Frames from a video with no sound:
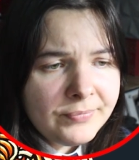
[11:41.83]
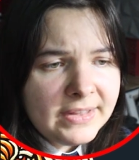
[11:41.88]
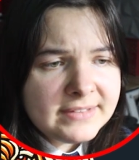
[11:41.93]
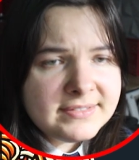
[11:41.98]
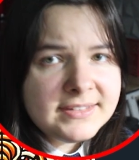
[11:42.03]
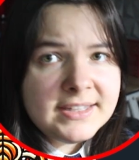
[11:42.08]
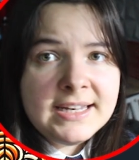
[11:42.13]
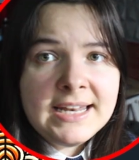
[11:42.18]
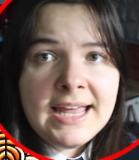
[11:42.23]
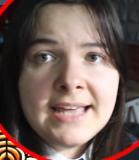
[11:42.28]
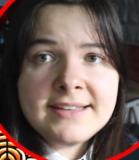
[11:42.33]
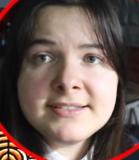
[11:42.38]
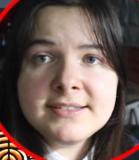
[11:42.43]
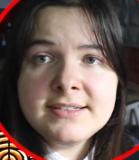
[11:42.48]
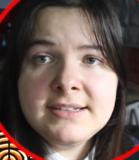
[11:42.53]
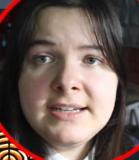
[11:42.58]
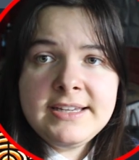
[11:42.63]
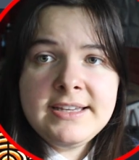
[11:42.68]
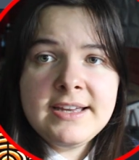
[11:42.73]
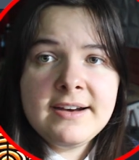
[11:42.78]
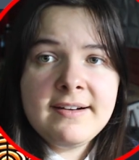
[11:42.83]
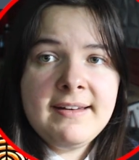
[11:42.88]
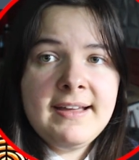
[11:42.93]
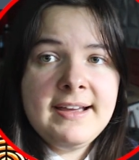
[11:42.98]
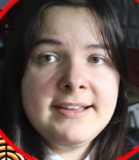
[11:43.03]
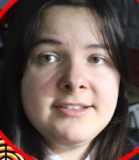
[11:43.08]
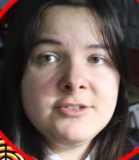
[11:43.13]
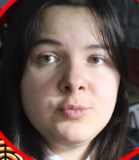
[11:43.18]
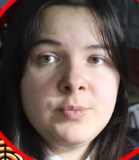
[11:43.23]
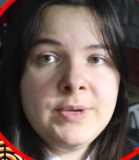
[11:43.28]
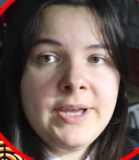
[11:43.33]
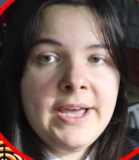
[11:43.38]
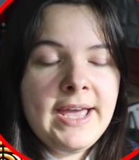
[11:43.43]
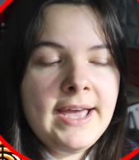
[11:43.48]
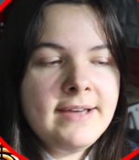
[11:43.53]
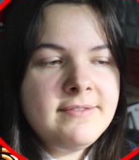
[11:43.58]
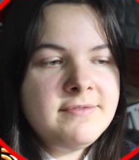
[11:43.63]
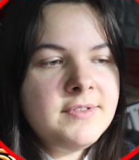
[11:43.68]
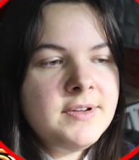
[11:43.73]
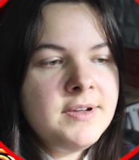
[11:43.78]
the less layer lines we
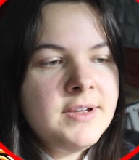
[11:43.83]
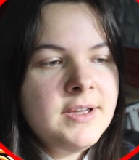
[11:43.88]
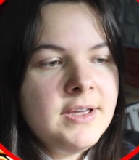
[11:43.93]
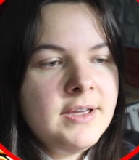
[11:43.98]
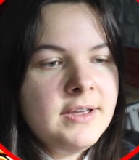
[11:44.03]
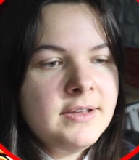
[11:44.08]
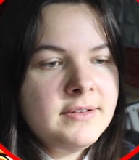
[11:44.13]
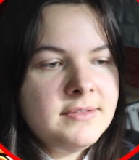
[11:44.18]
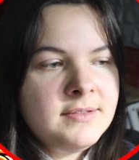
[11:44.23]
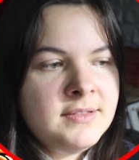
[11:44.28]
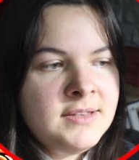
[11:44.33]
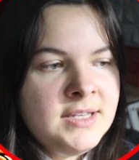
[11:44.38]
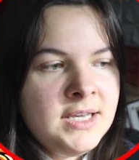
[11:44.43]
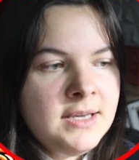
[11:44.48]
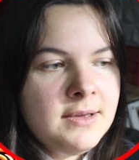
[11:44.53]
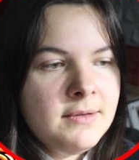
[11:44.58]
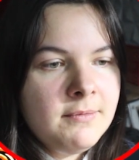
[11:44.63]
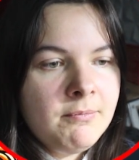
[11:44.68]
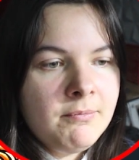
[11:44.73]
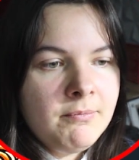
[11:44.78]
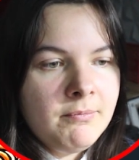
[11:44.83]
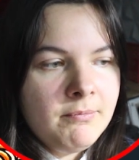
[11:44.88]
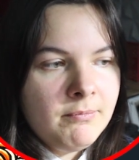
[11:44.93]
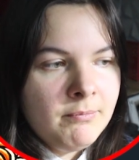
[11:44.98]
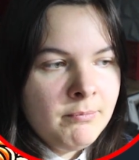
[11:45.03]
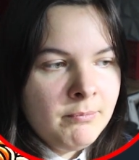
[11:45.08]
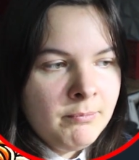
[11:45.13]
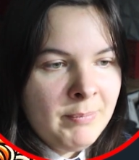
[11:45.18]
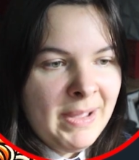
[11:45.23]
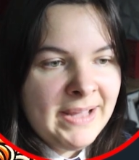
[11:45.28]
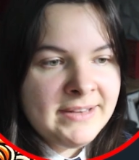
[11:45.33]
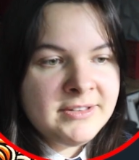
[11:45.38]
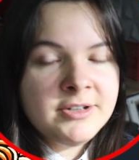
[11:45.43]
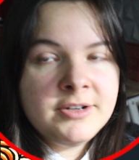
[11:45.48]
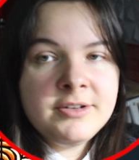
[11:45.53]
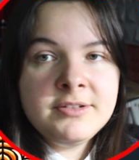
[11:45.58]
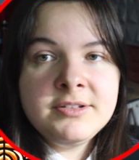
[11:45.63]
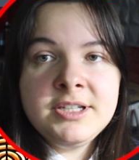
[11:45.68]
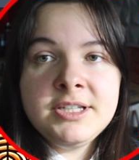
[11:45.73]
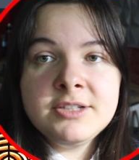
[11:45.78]
have, the
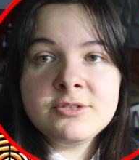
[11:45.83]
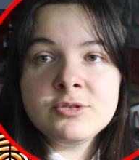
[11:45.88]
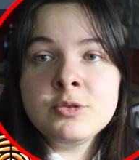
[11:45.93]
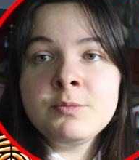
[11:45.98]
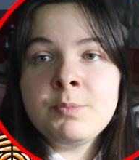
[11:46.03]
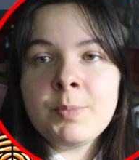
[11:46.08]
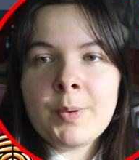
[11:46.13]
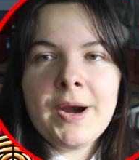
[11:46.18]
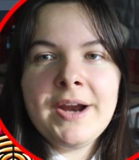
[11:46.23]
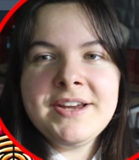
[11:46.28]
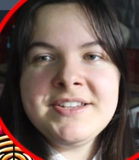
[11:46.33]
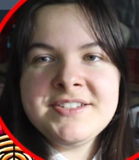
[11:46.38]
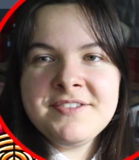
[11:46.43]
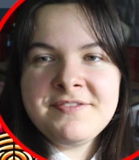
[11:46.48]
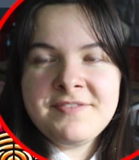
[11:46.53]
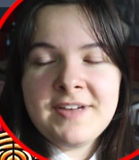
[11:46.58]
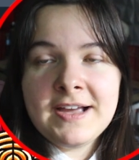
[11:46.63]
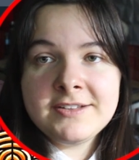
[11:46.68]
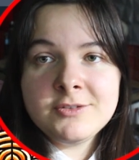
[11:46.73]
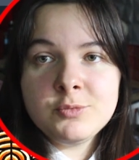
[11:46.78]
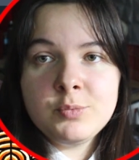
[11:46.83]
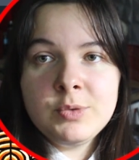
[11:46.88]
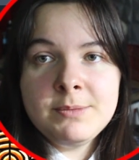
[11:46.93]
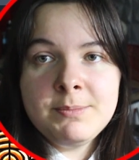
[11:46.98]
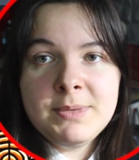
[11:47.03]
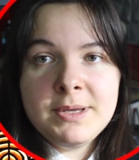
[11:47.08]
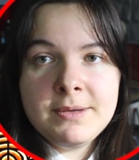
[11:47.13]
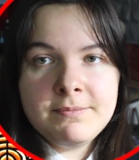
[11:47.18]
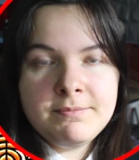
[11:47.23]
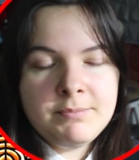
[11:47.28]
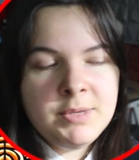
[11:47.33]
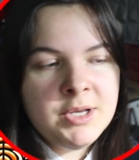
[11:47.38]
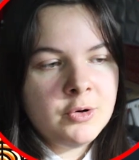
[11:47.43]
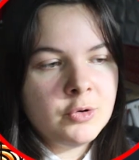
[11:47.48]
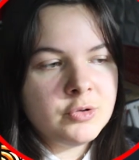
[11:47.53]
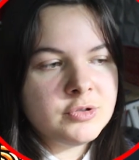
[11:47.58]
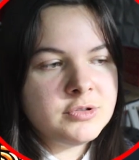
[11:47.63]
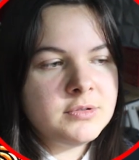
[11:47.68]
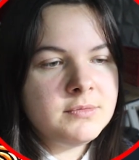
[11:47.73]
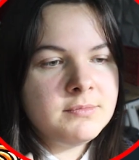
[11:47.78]
better the surprise effect will be,
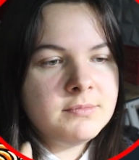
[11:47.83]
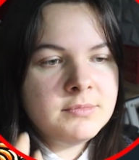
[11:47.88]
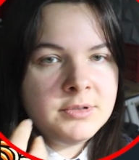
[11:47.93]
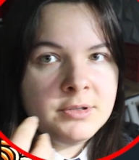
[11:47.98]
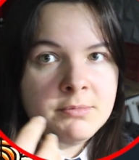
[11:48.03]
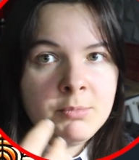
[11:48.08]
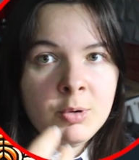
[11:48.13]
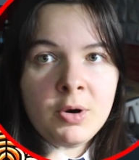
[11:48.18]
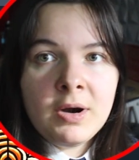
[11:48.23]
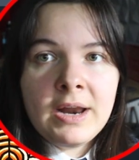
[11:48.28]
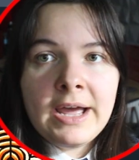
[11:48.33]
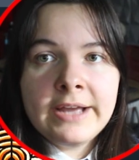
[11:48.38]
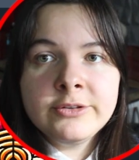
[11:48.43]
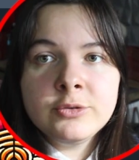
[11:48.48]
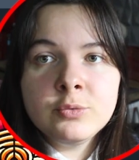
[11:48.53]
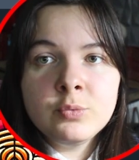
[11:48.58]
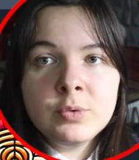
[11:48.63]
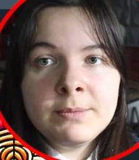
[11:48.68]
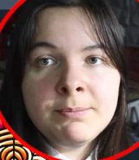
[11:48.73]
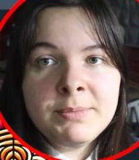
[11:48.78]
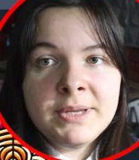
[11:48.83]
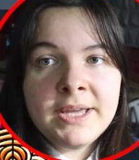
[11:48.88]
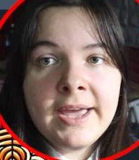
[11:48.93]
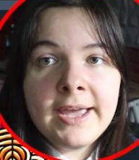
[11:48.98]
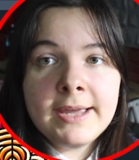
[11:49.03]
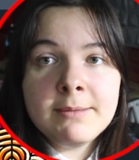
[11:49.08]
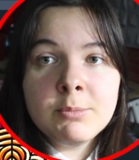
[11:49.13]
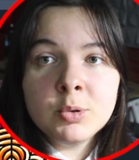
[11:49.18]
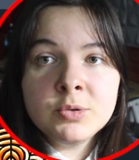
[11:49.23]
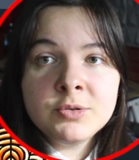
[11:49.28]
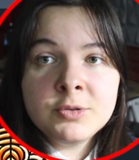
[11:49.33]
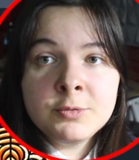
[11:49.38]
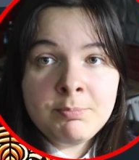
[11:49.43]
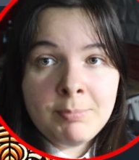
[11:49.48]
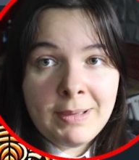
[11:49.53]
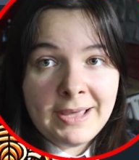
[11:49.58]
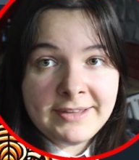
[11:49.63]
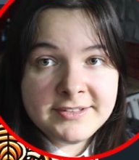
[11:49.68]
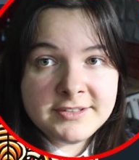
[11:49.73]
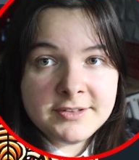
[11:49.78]
because the more light will be able to
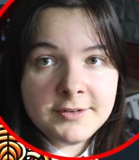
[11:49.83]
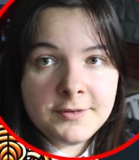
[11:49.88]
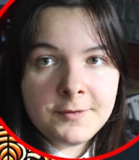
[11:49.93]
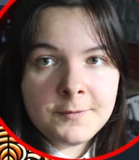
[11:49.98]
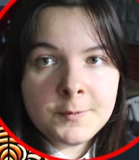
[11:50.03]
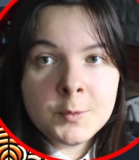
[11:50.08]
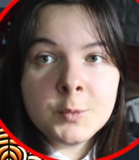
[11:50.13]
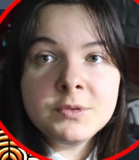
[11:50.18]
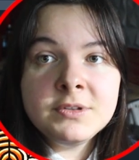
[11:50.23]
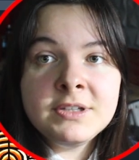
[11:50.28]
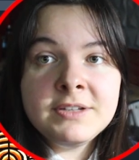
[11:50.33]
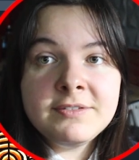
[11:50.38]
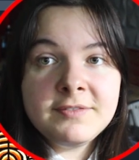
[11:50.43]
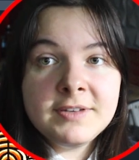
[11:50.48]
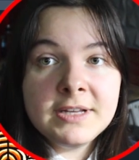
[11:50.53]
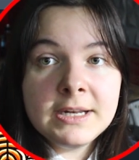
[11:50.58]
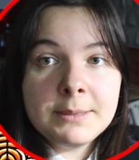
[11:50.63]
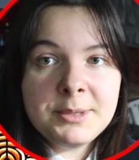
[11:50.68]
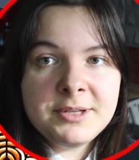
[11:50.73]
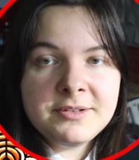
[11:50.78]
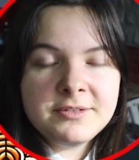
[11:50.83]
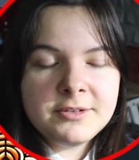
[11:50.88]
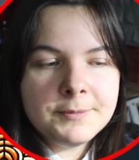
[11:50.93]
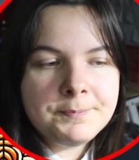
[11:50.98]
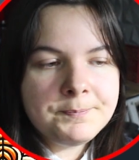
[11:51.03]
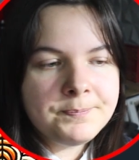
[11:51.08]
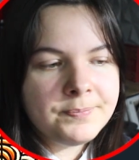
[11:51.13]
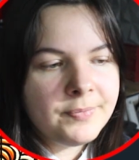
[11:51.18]
pass through the filament.